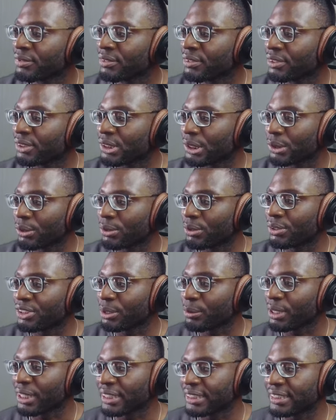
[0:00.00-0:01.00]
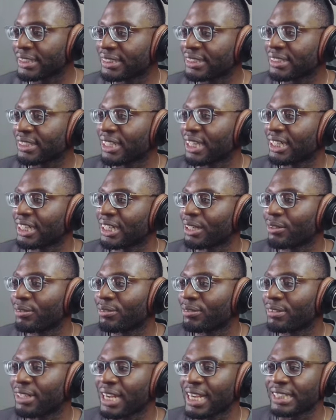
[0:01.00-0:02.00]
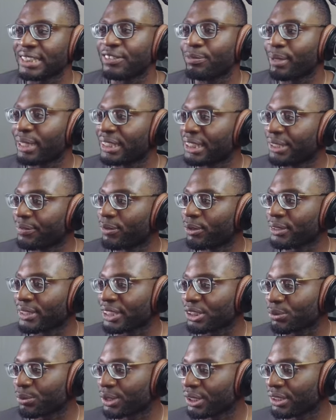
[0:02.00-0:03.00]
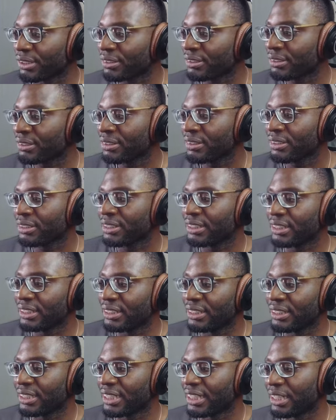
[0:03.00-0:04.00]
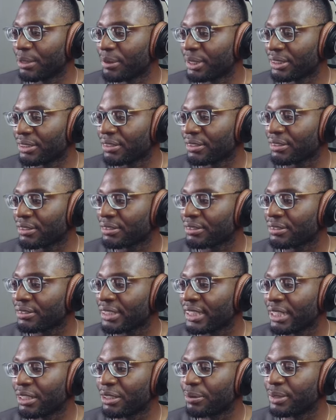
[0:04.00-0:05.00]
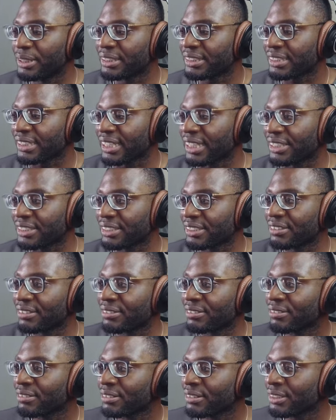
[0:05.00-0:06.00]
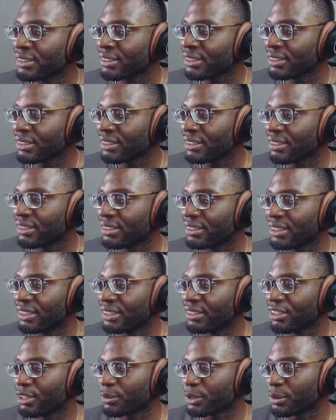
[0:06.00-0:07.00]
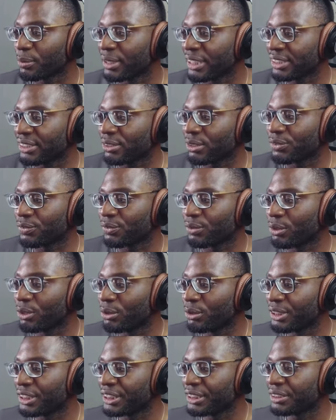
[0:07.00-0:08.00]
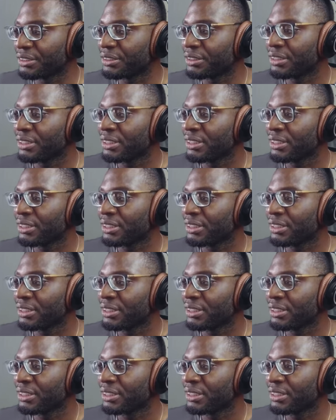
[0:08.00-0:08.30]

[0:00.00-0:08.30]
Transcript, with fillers: So some other things are now active by default as well. The Elementor elements caching, the optimized control loading,